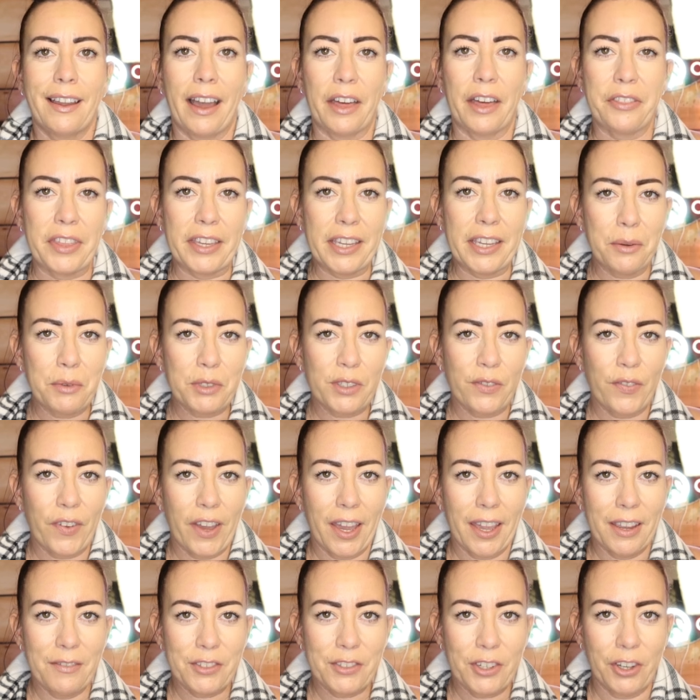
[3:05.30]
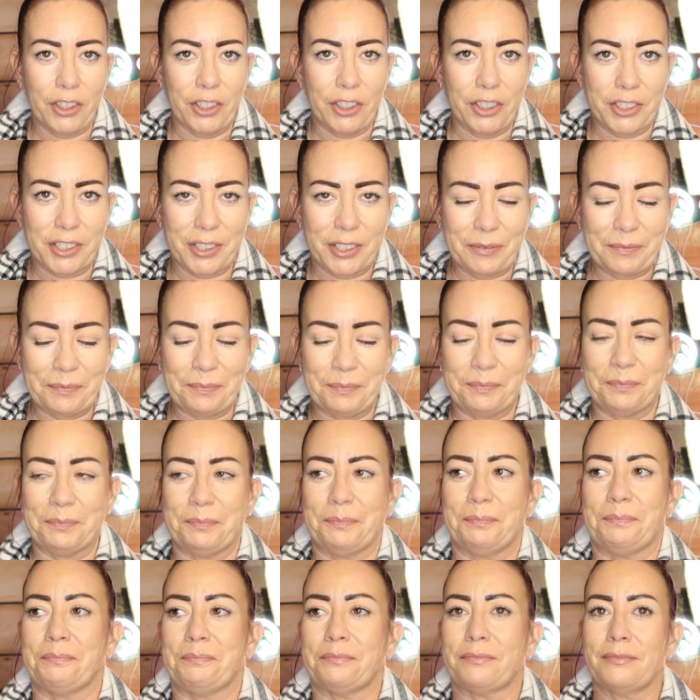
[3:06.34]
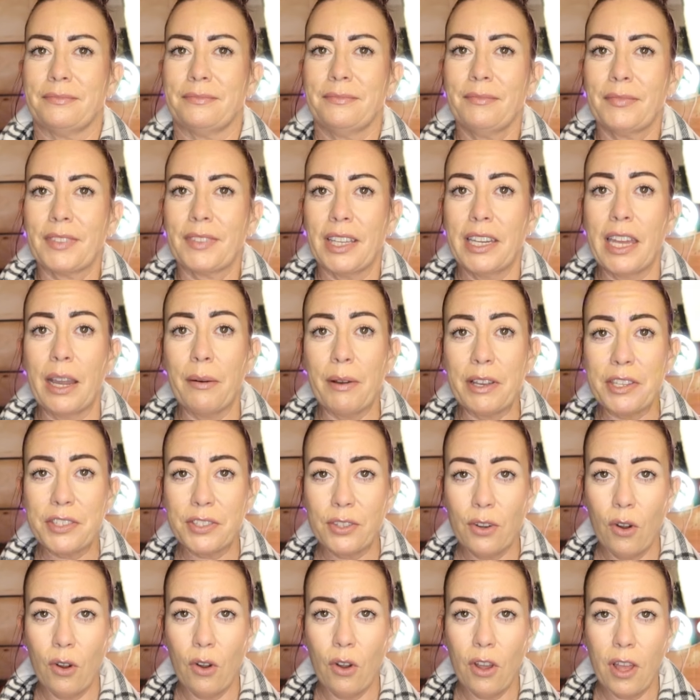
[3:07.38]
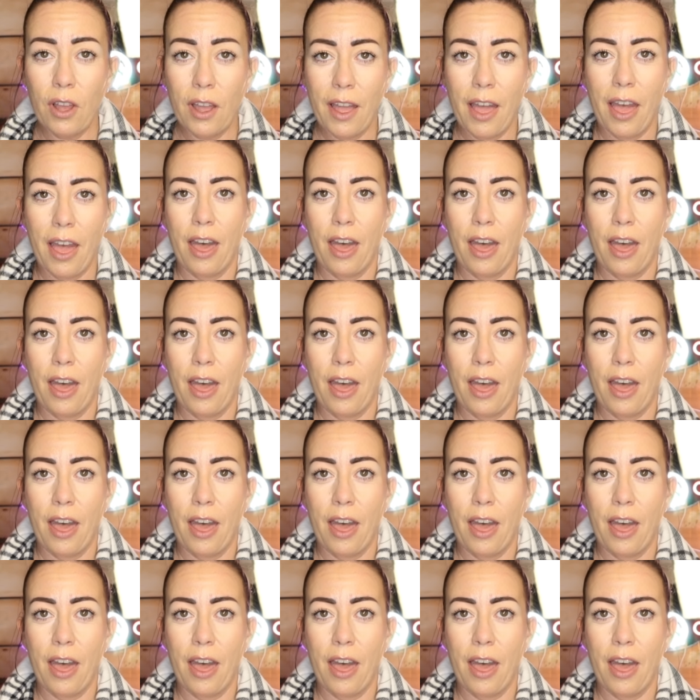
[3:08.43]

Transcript: I think it was $5. Now I saw